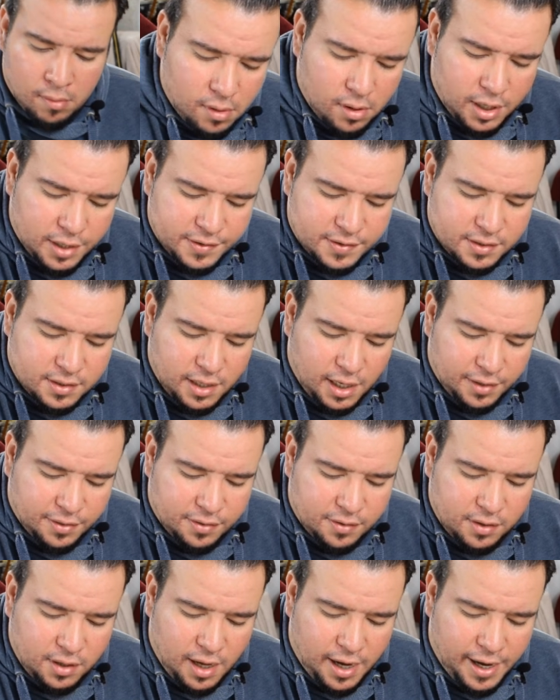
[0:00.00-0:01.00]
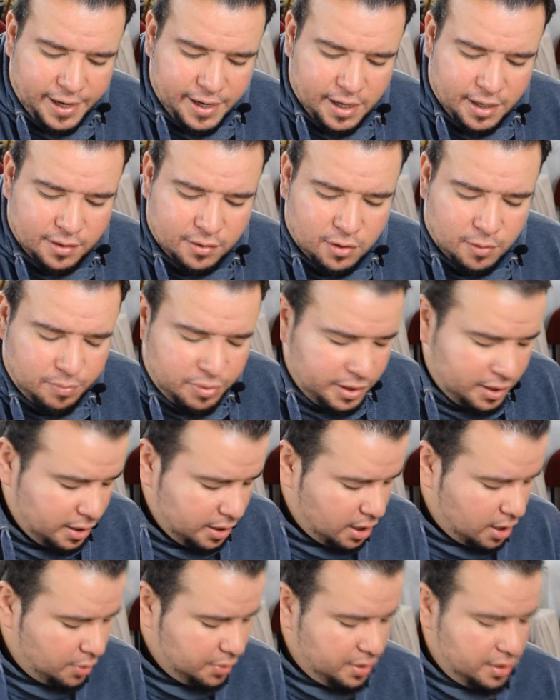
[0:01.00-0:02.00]
Let's get the high end completely
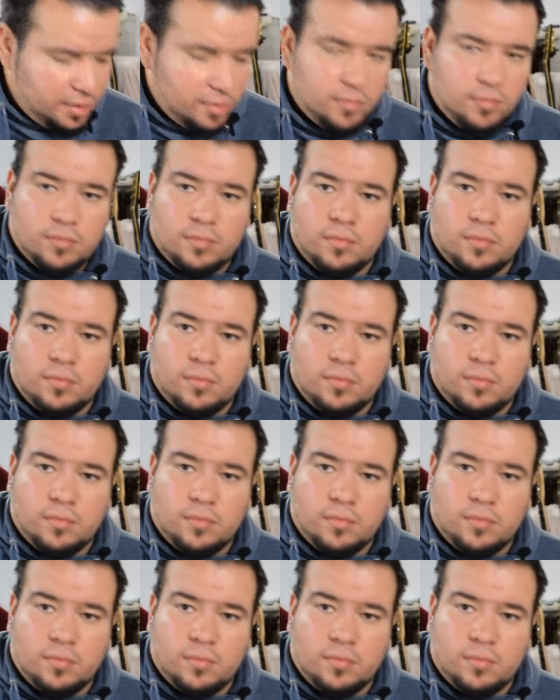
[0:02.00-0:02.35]
out here.